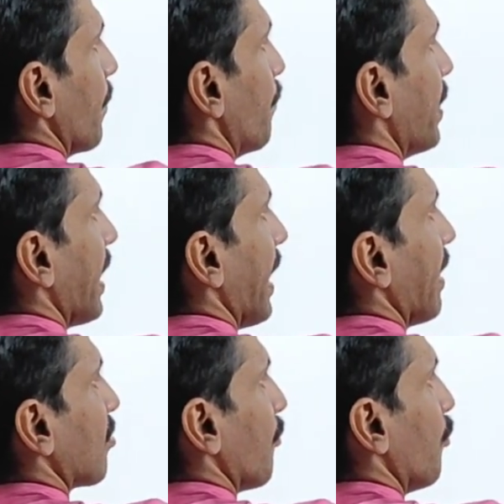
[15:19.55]

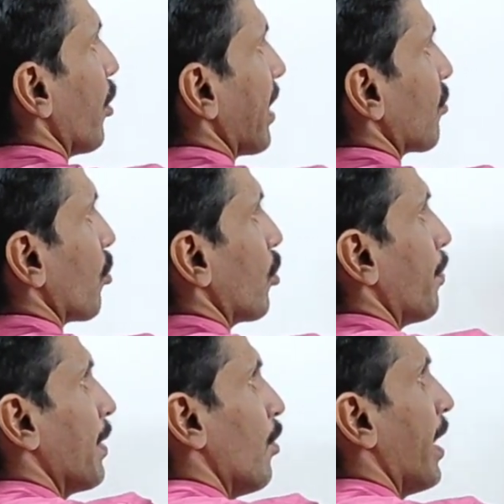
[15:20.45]
BaSO4 is going to
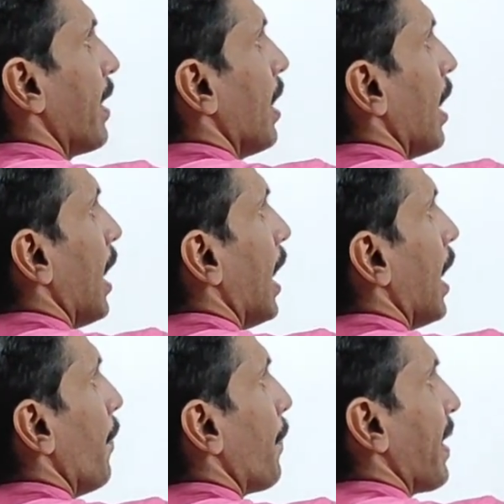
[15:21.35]
be what?
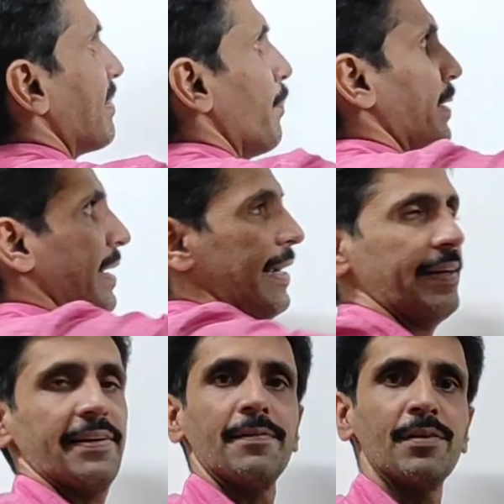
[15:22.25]
A
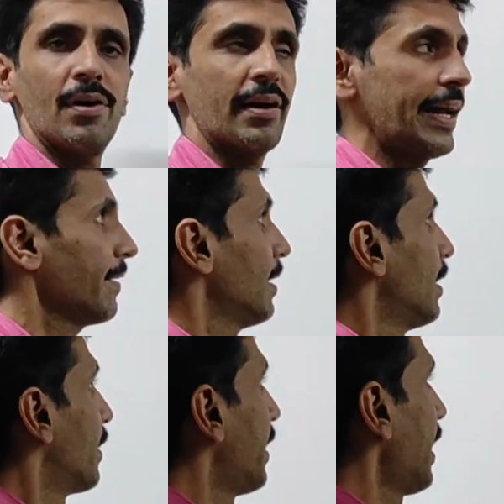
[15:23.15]
precipitate.
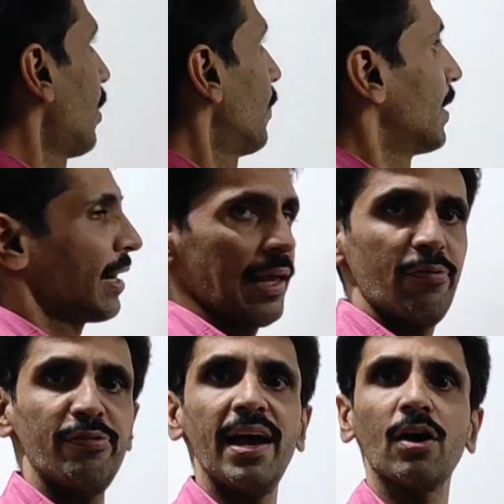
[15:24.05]
Alright? Now,
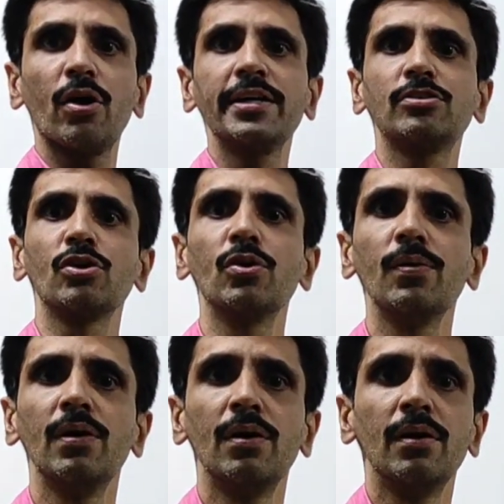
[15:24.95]
if we are going to